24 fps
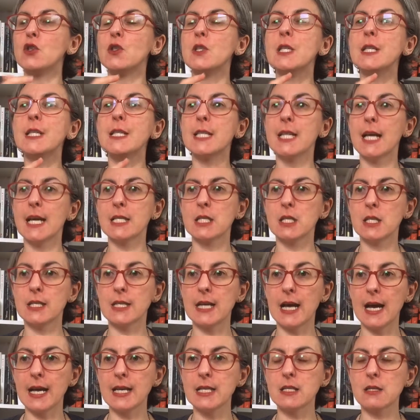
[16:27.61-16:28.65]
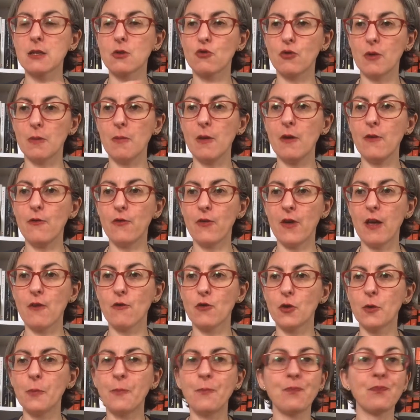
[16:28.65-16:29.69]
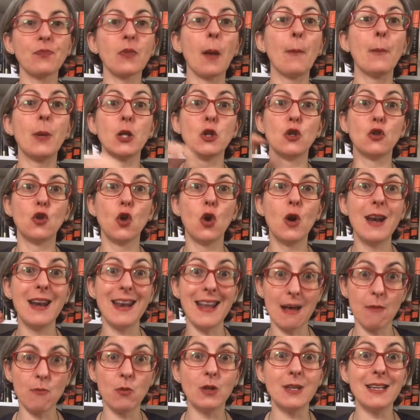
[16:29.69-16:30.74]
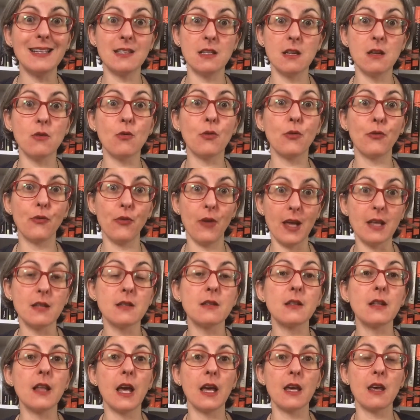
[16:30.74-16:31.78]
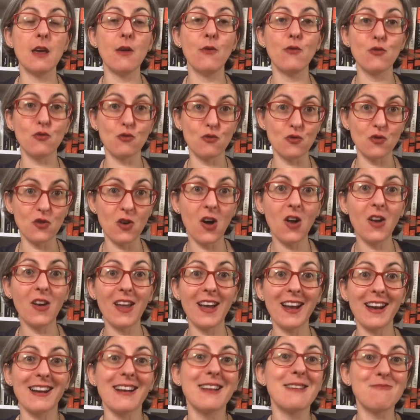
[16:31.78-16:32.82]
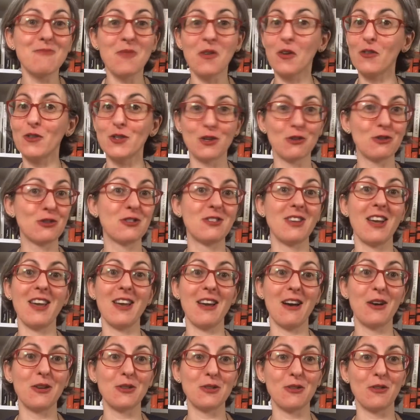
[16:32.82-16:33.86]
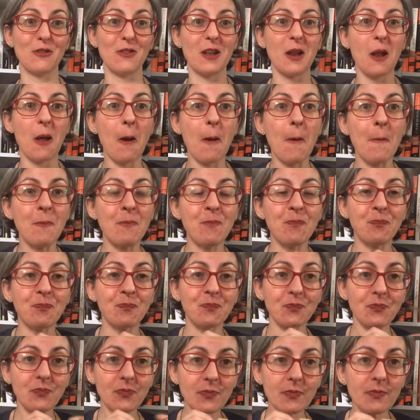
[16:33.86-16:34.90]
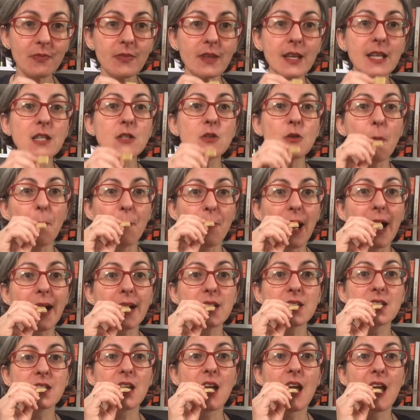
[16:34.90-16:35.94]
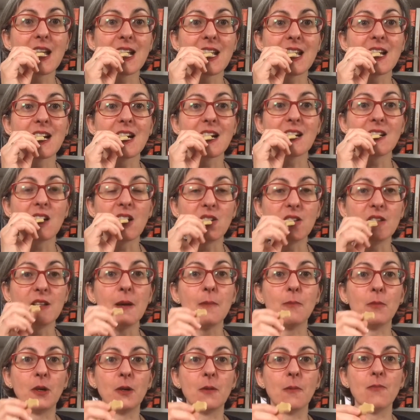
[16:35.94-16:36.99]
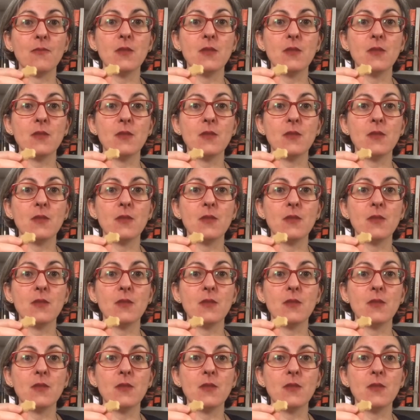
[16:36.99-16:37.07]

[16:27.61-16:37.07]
This has a nice creamy flavor, but the lemon is in your face. Like if you do not like lemon, just stay out of it. It's a bite in a lemon.